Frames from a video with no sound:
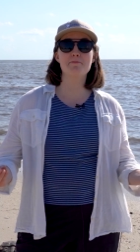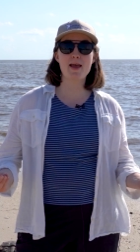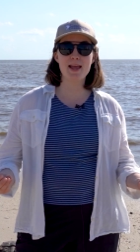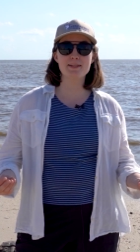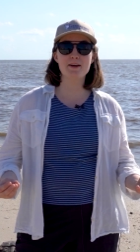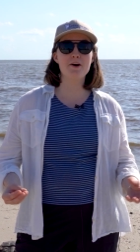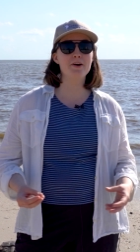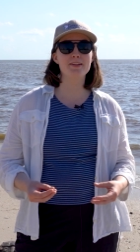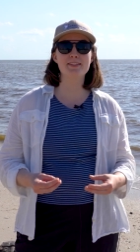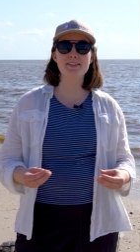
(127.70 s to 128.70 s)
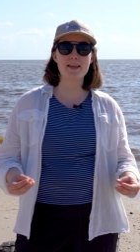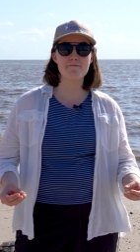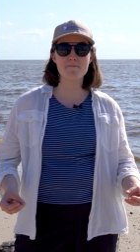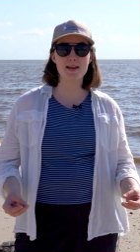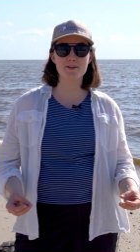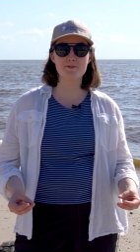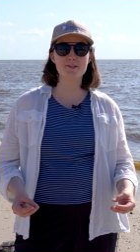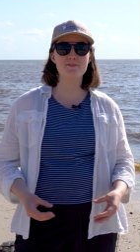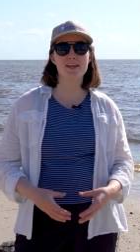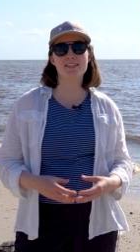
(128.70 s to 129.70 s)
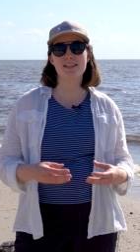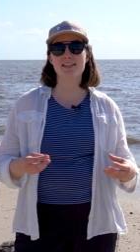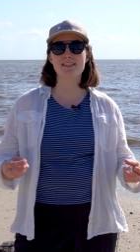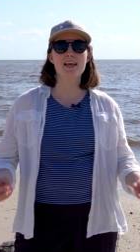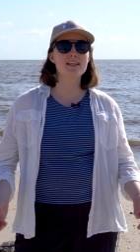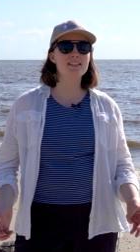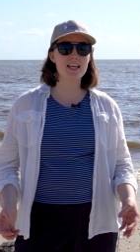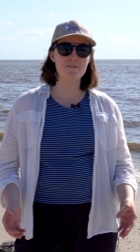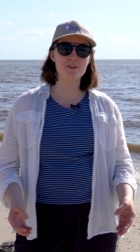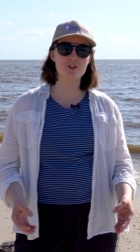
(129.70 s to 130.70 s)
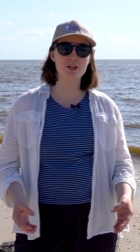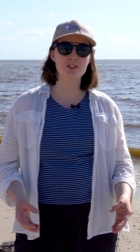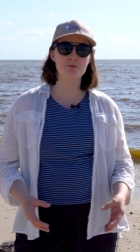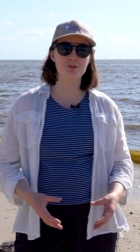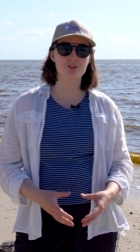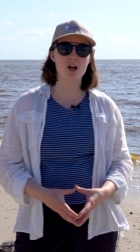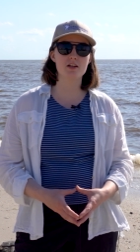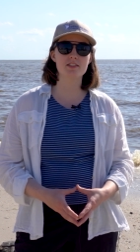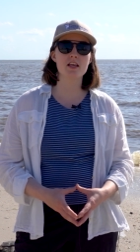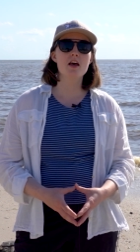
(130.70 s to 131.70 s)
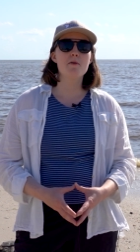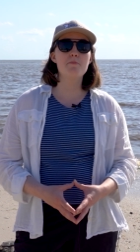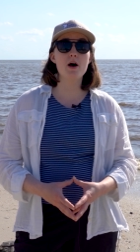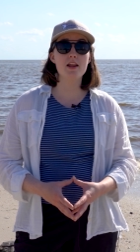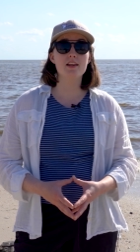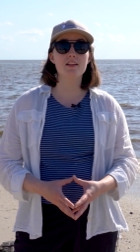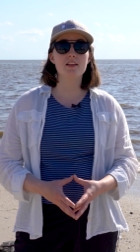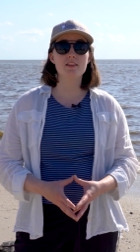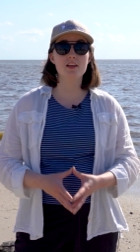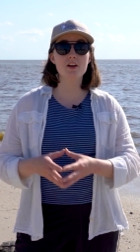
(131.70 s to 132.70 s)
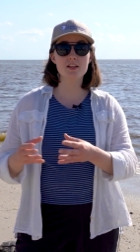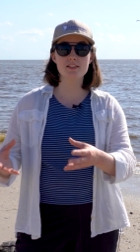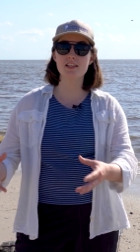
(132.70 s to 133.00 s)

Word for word: depend on safe medical devices, safe injectable drugs, but there is